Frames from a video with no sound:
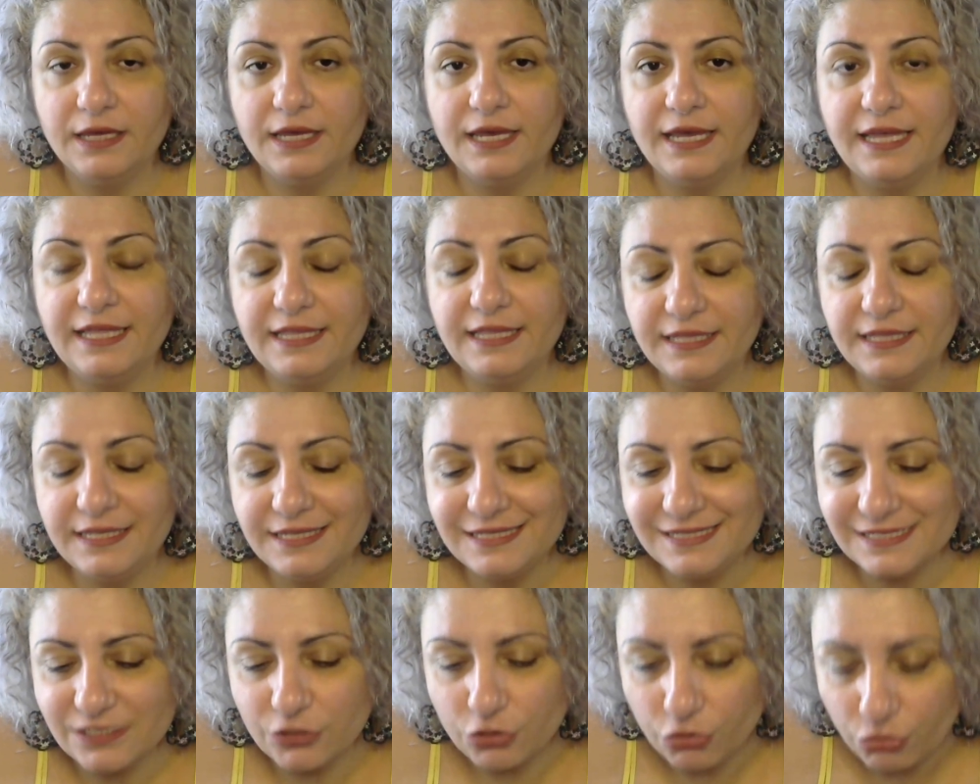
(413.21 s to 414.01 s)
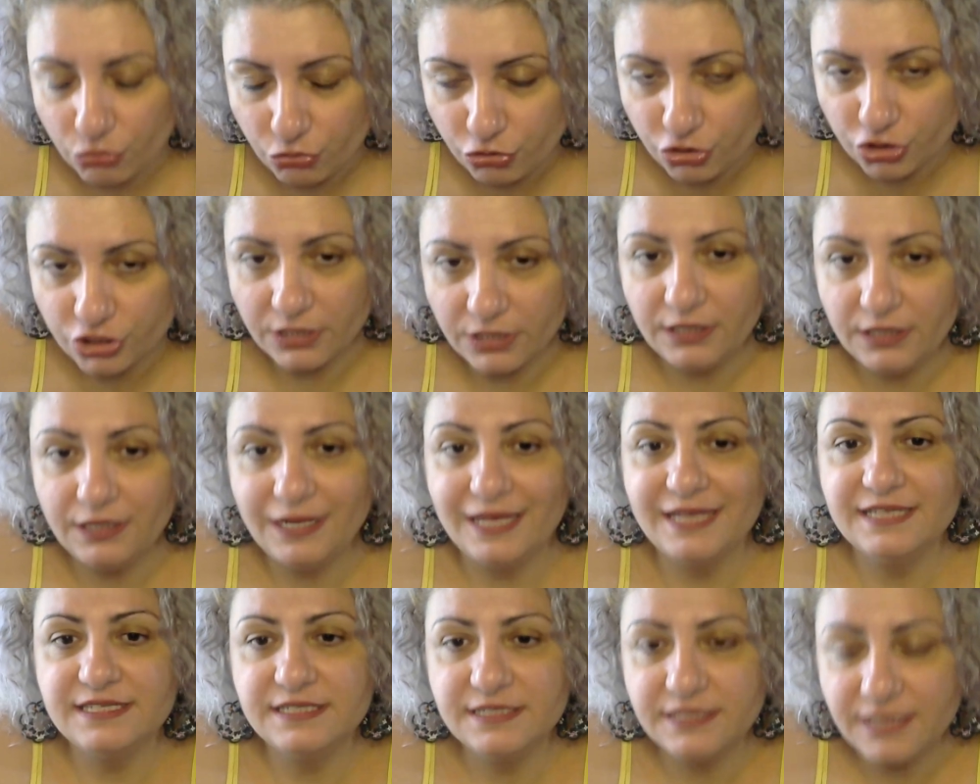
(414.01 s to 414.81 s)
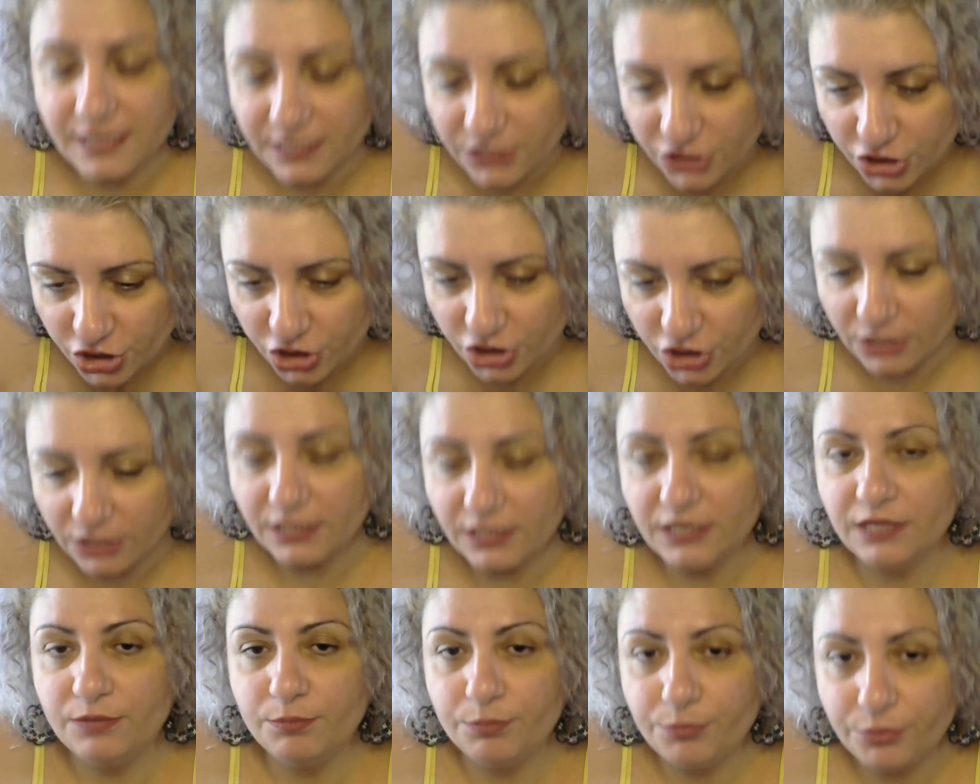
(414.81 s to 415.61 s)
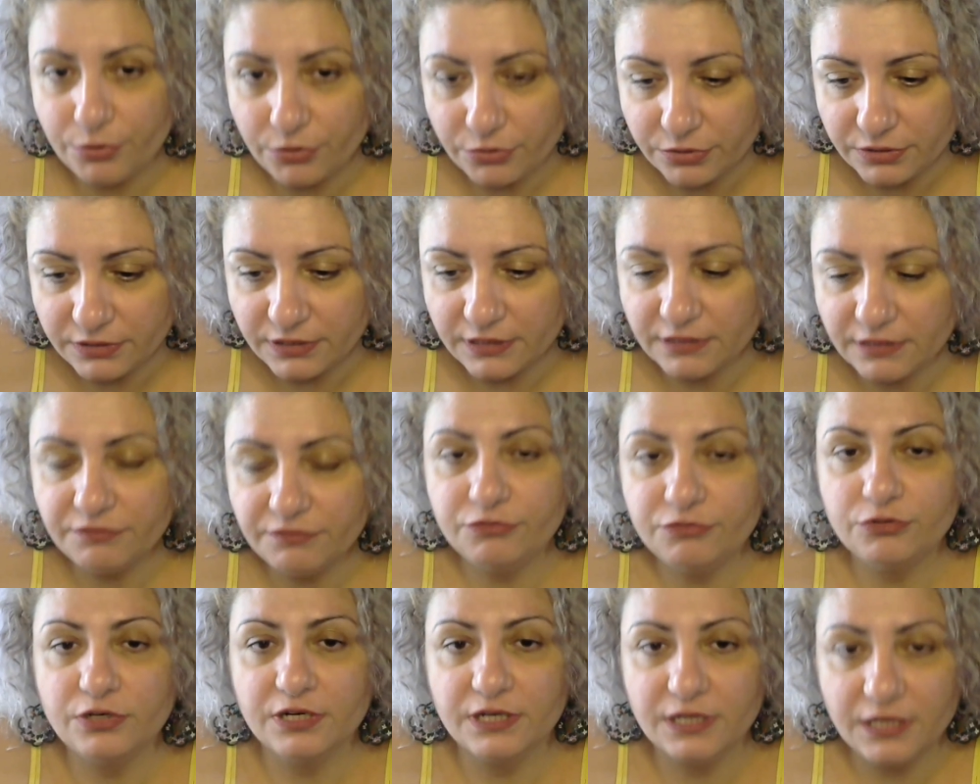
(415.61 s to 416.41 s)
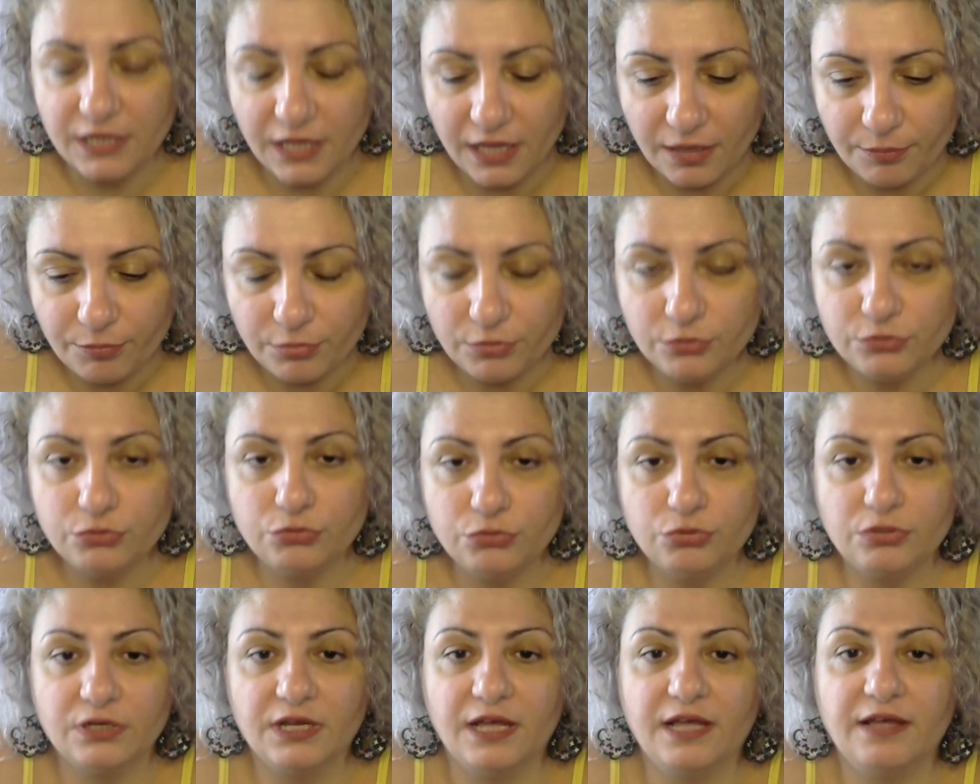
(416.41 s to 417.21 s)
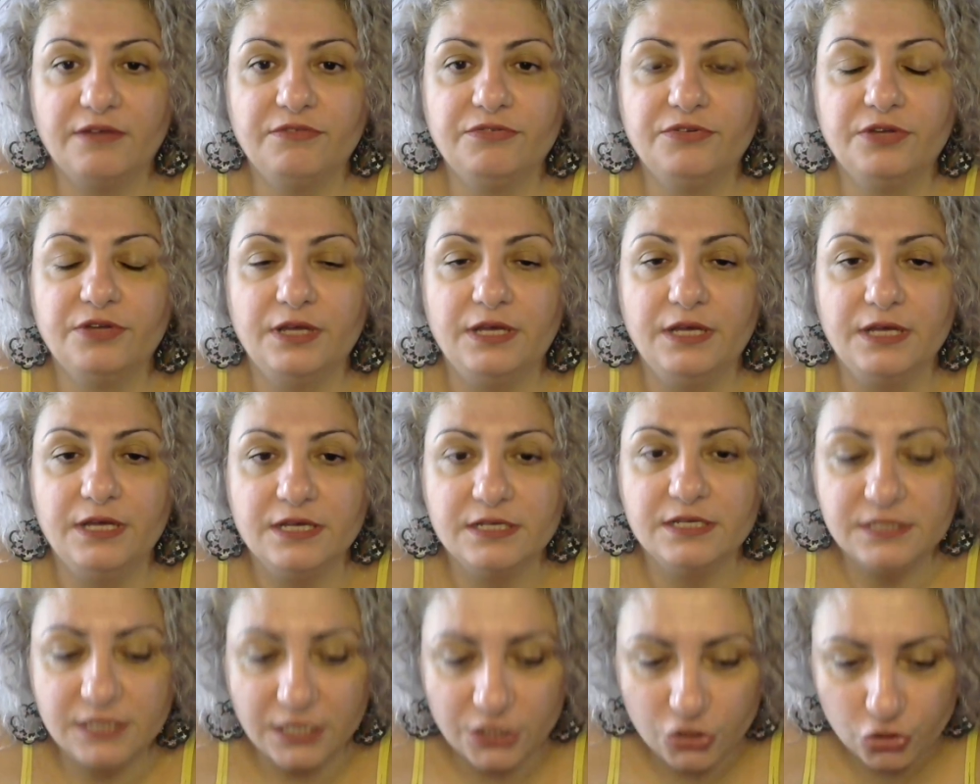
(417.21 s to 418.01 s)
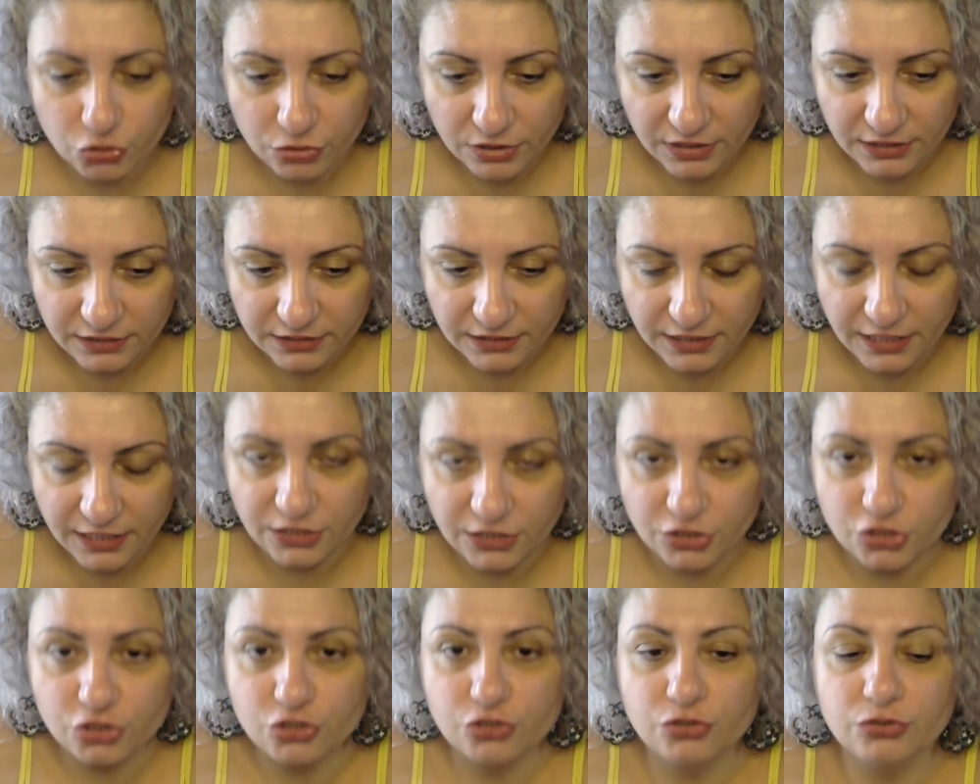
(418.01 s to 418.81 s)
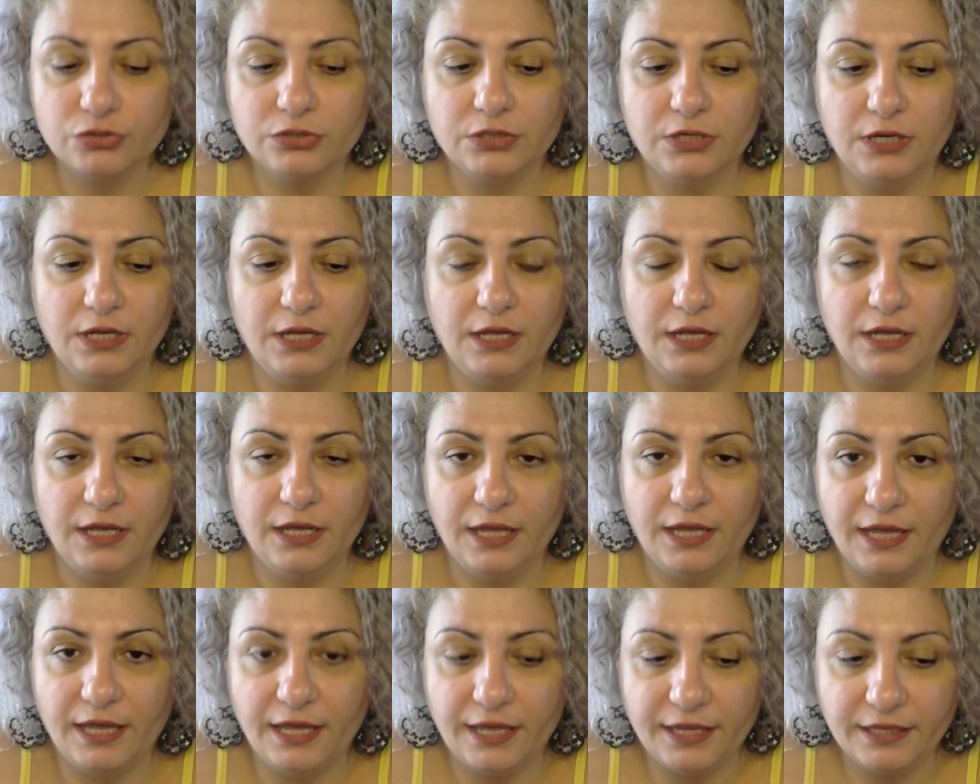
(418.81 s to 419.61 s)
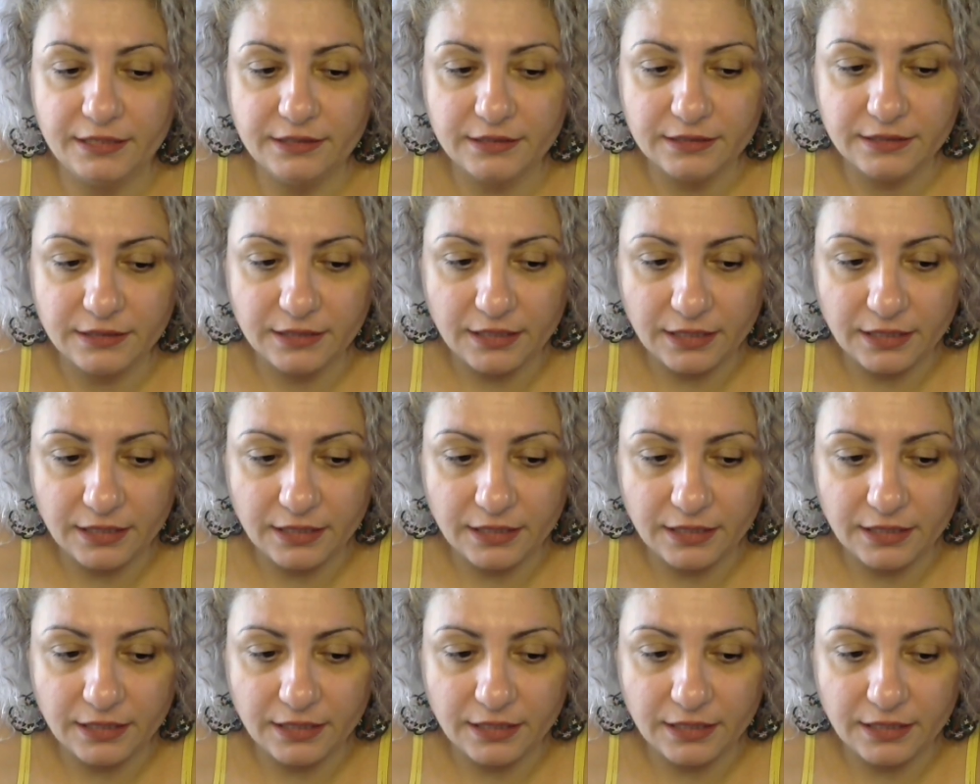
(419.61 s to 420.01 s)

it is crucial, essential, important for a couple to have sexual attraction and